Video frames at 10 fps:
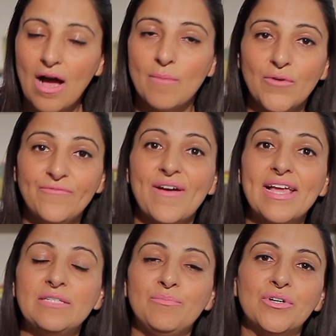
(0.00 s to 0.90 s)
I'm on
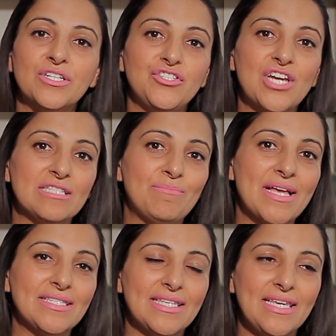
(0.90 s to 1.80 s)
Facebook as Jas
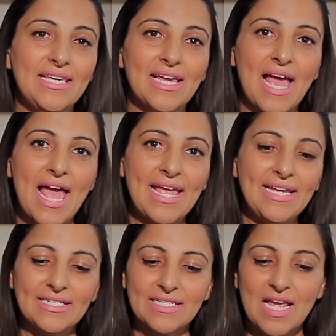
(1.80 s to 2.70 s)
Bassi
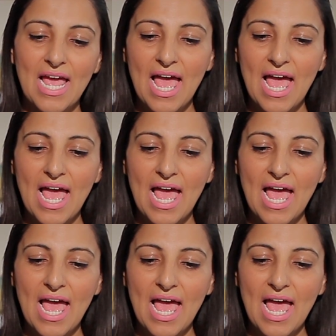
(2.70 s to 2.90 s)
8.